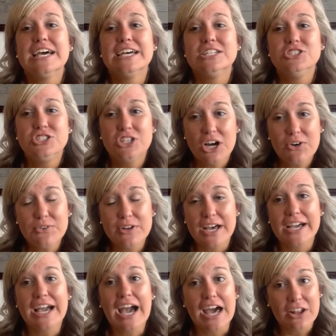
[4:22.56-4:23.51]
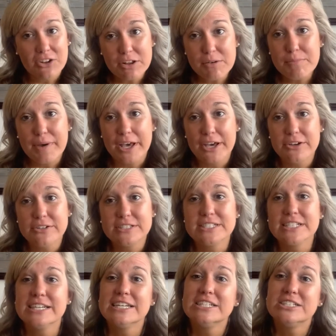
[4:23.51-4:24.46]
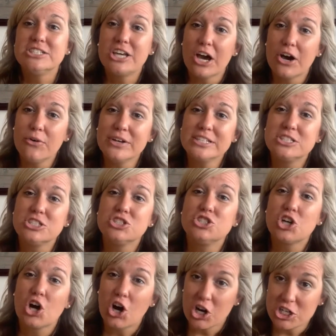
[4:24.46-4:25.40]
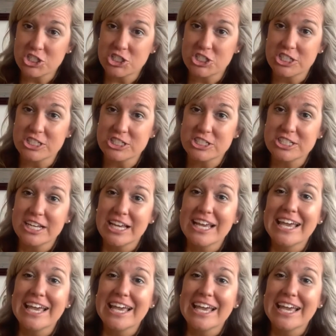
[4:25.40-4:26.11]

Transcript: Jonah got on a boat going to Tarshish.